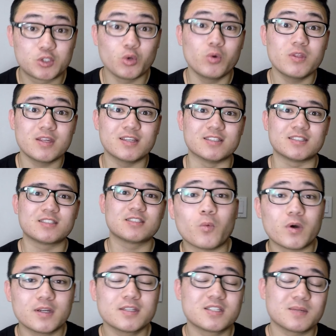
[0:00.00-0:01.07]
do this!
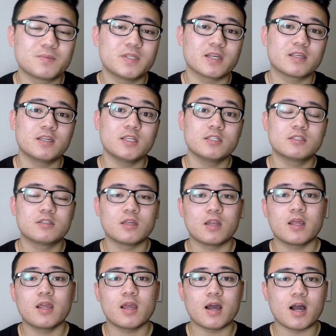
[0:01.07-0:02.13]
What is up, Techies?
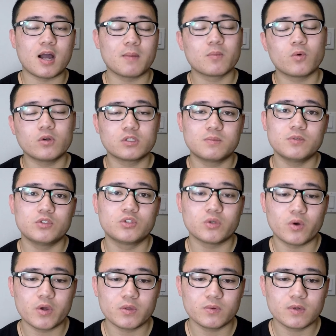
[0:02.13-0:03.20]
Today I'm going to be
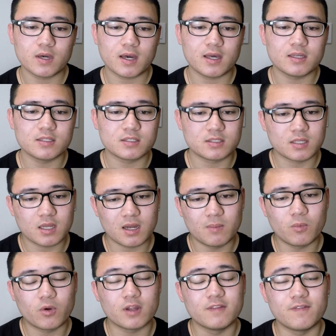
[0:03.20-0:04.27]
showing you guys
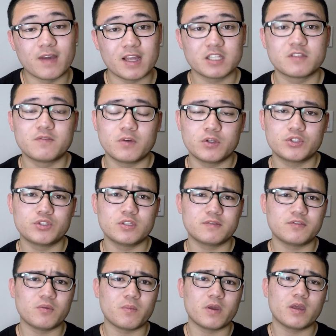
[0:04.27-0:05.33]
a more advanced version,
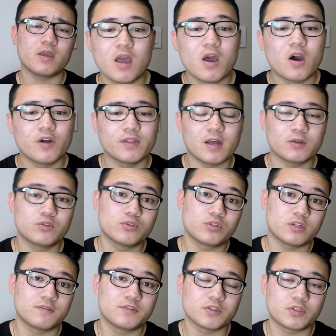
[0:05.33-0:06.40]
if you may, on how to
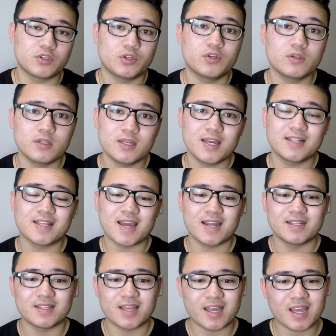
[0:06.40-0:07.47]
surf securely and
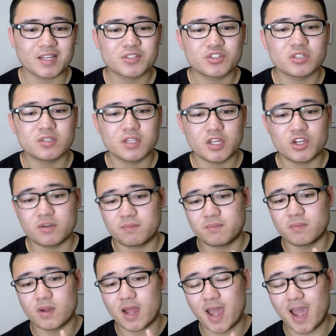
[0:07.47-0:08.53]
add an extra layer of